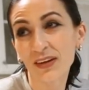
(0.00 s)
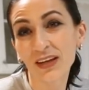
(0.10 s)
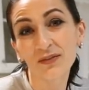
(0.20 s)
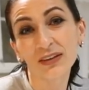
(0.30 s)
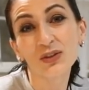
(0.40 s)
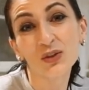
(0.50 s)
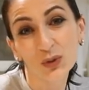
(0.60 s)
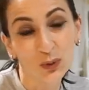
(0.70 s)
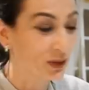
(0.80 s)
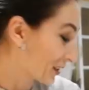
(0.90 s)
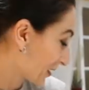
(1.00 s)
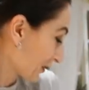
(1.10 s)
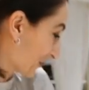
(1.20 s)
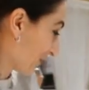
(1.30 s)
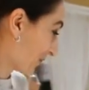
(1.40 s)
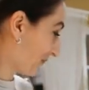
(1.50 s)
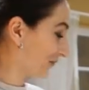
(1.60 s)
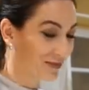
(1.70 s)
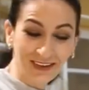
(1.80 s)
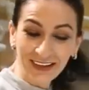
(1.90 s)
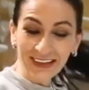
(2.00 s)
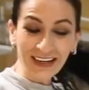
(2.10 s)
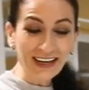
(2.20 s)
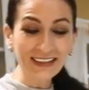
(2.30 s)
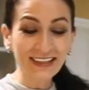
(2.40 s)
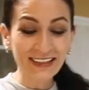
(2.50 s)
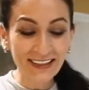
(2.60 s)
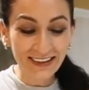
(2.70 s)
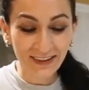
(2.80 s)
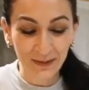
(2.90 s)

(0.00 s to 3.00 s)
even sooner. Right, Lilith?